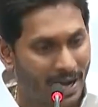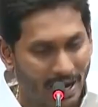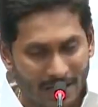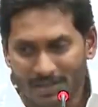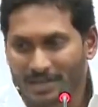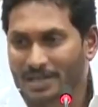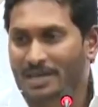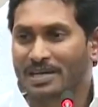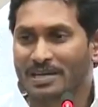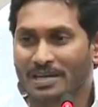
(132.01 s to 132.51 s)

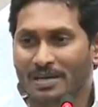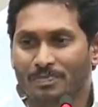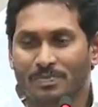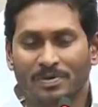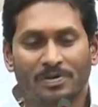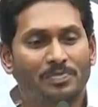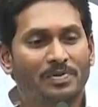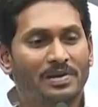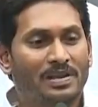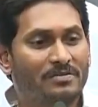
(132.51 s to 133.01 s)
Andhra
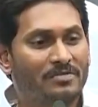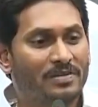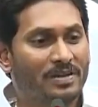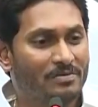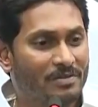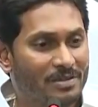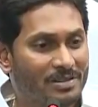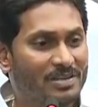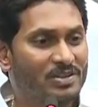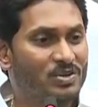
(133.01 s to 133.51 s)
people have
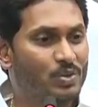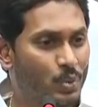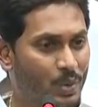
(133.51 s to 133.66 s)
given this